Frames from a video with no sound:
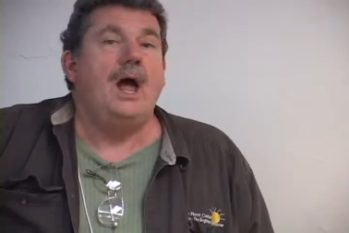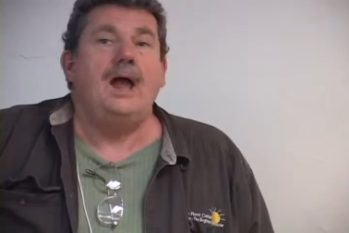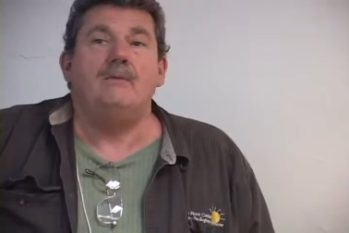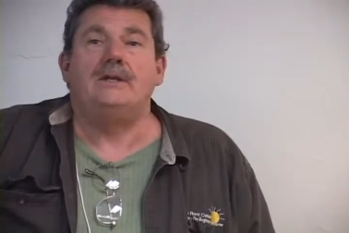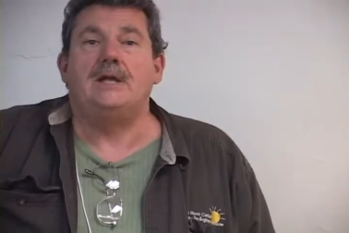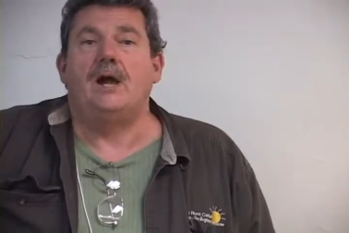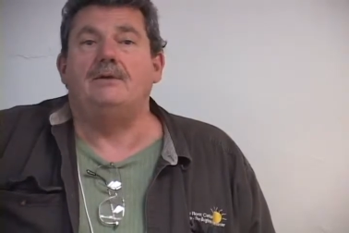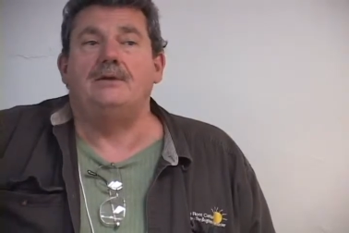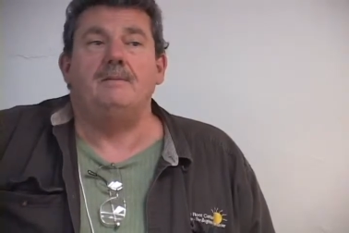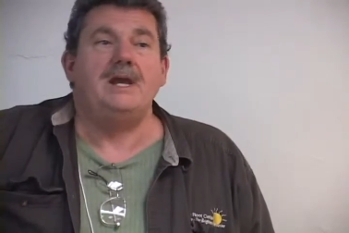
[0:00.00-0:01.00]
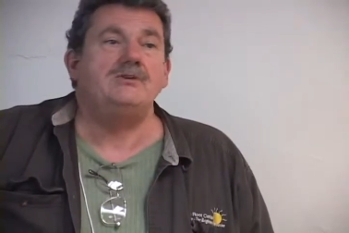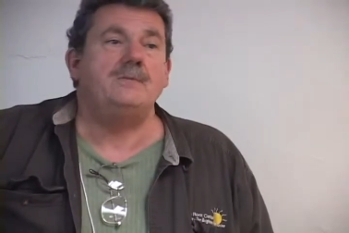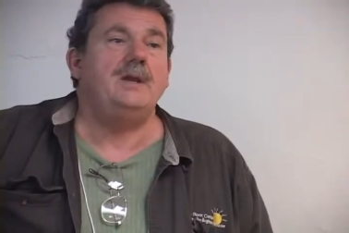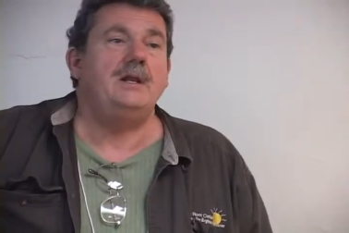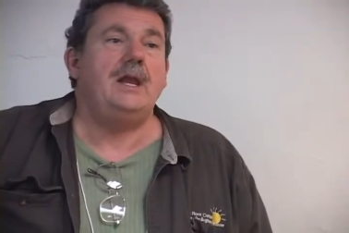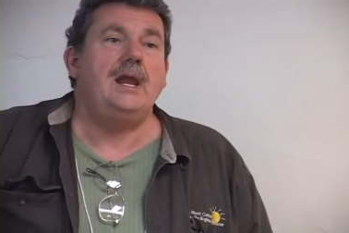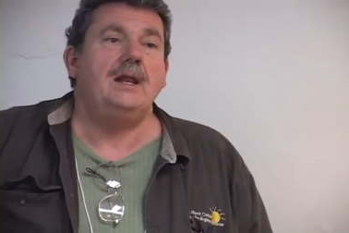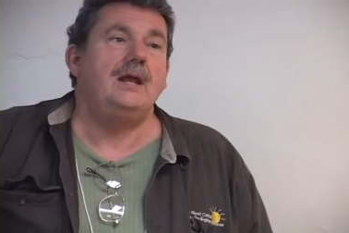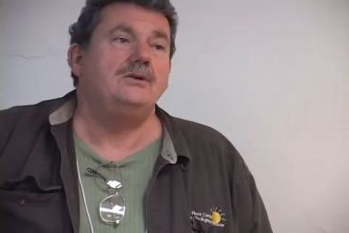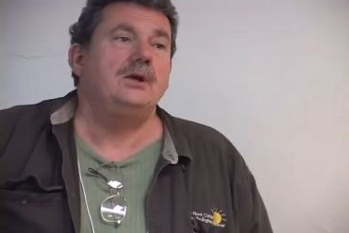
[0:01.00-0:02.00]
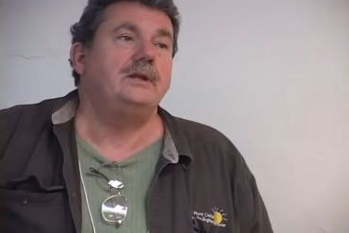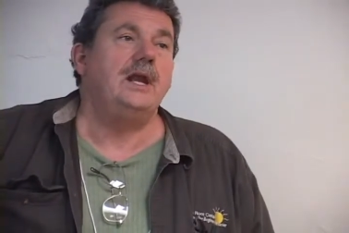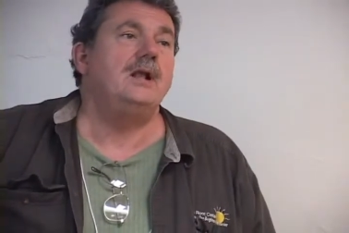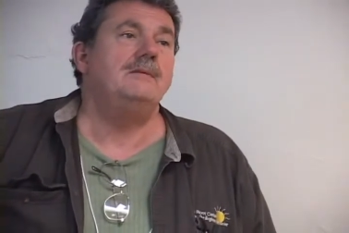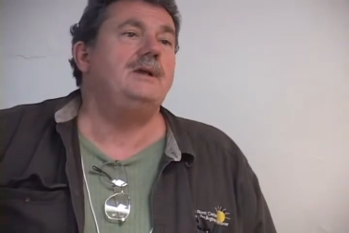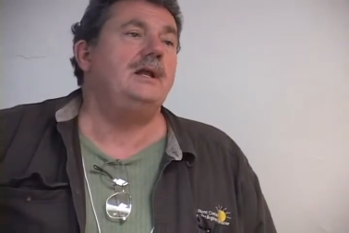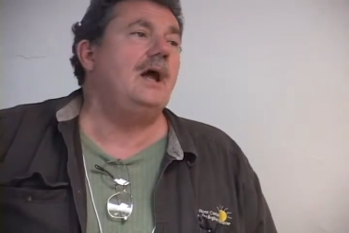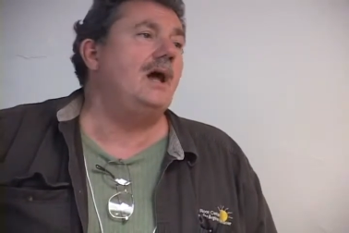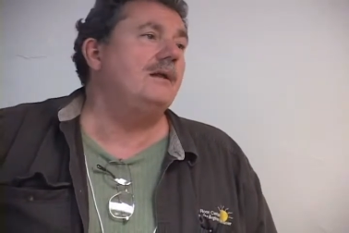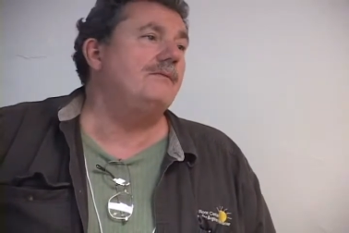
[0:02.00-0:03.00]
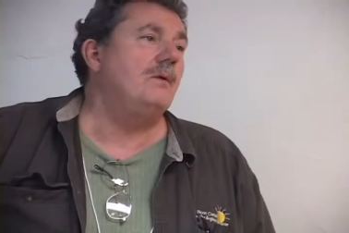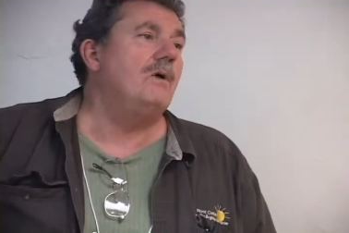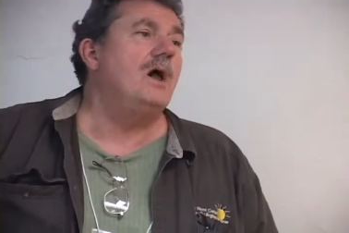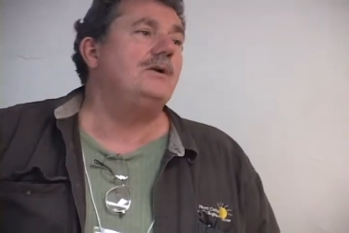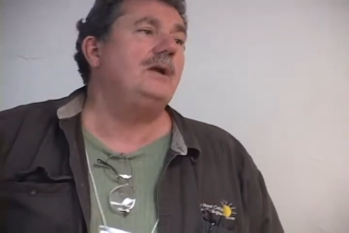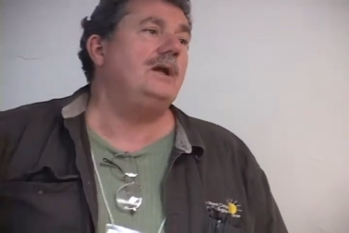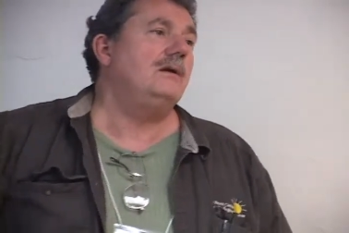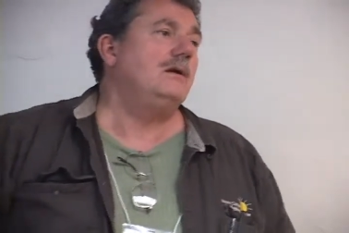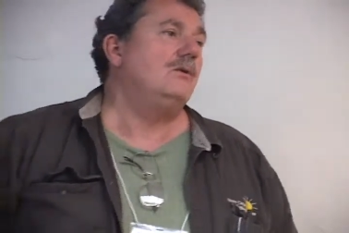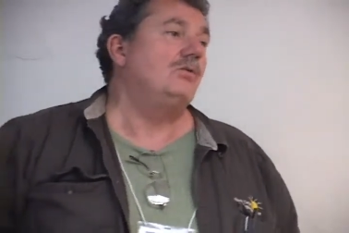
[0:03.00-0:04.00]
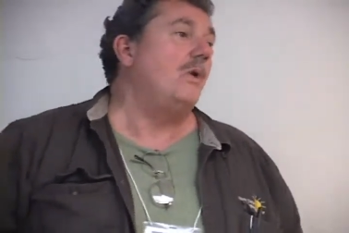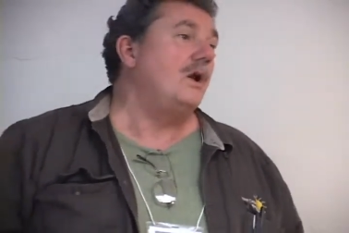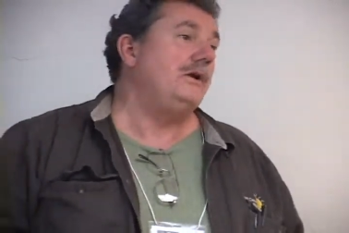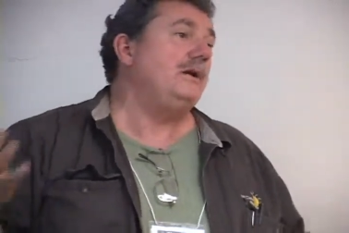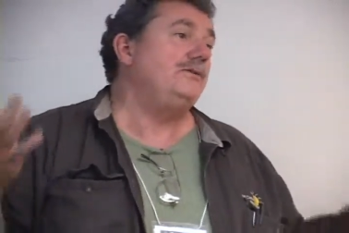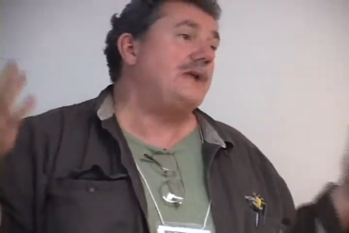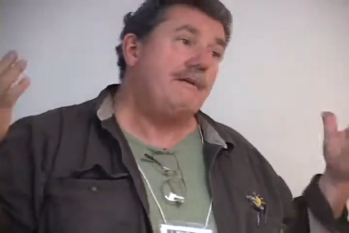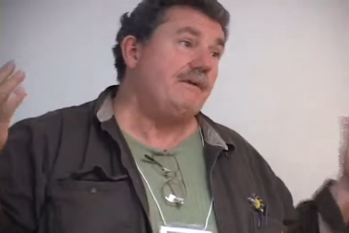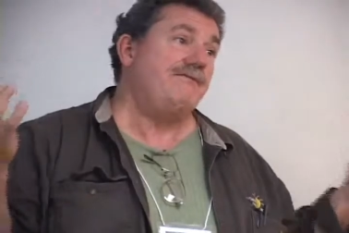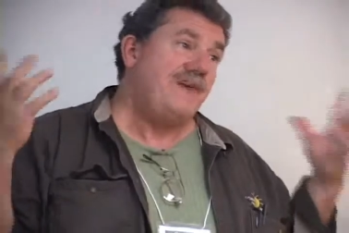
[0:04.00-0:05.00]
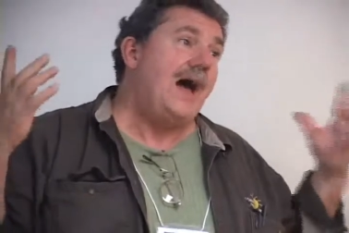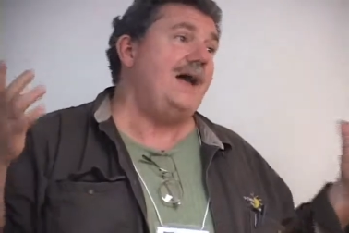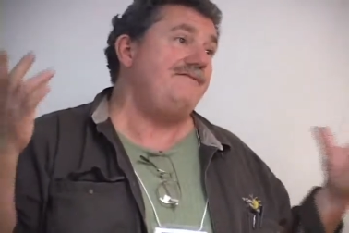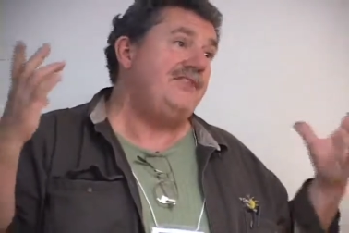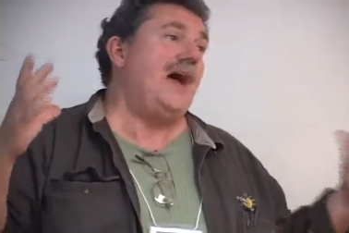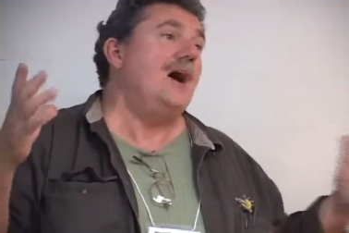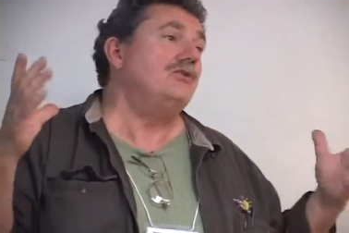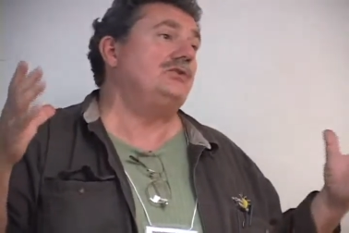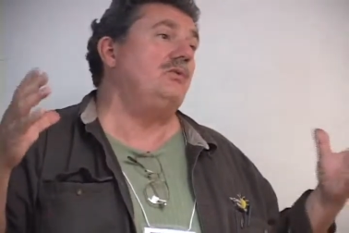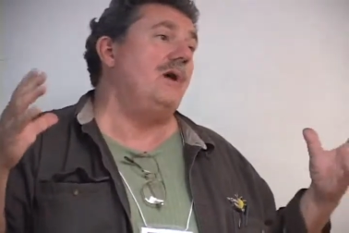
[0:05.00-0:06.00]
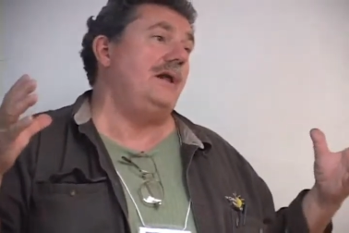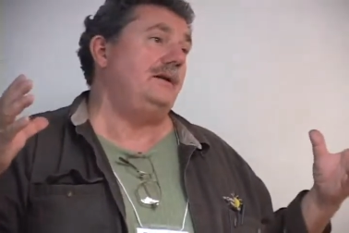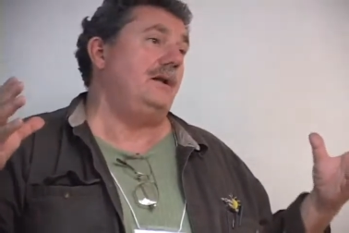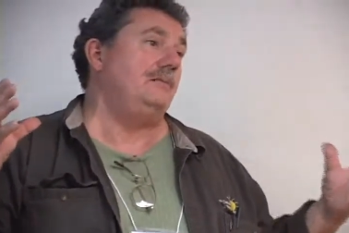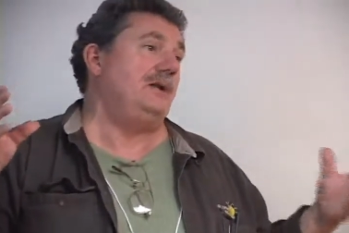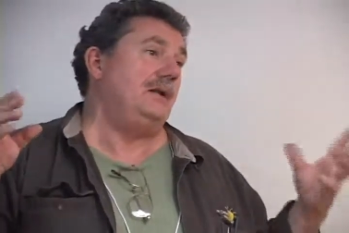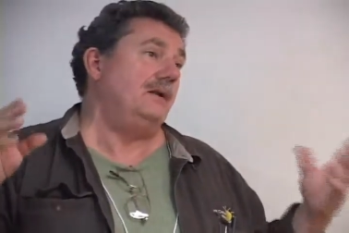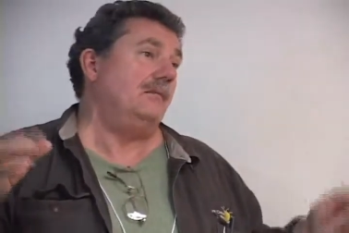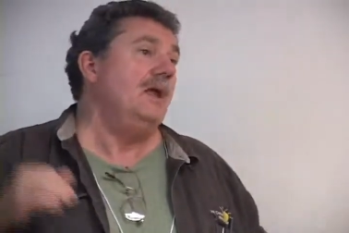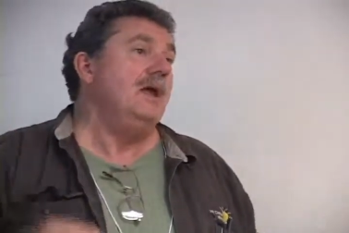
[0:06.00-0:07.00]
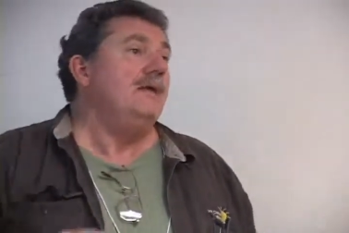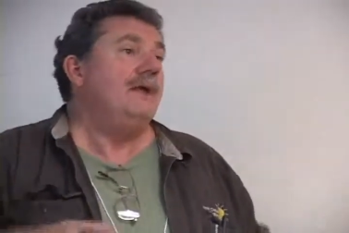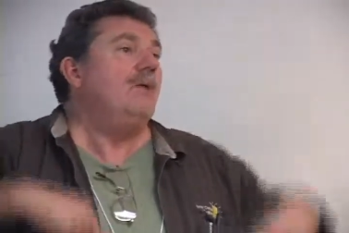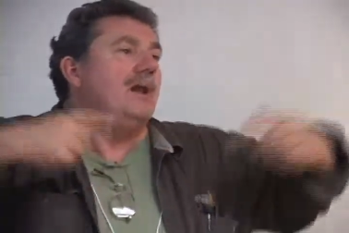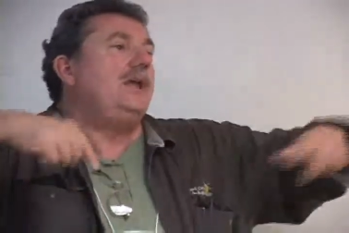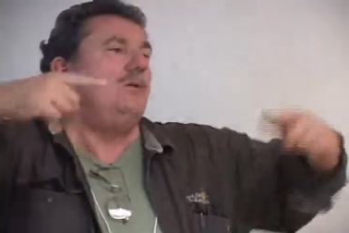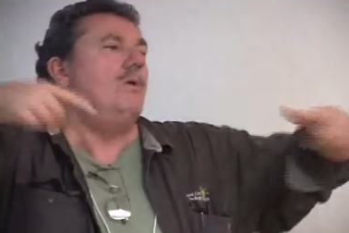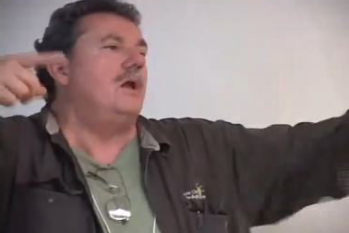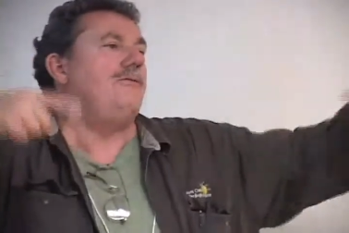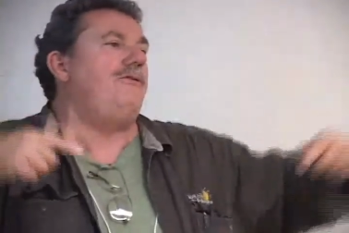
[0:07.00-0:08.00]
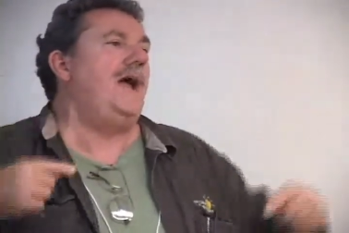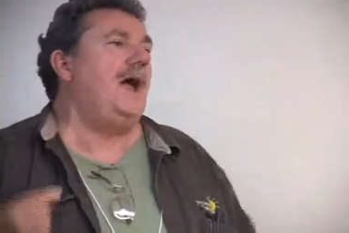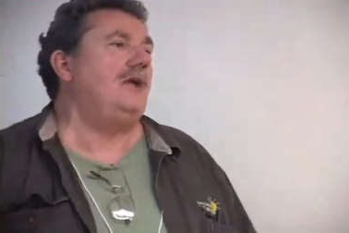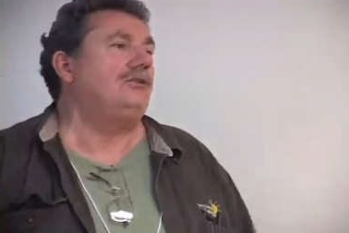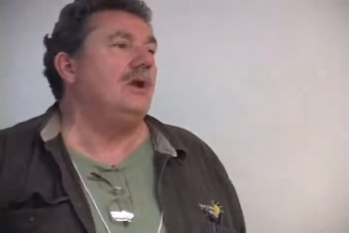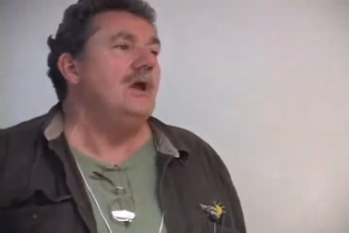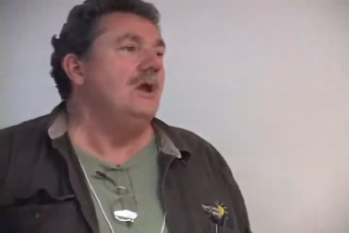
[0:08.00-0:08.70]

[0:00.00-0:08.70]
I went down in the basement and I took the element out of the water heater, because water heaters have a 5,000 watt element in them. They want to heat water fast.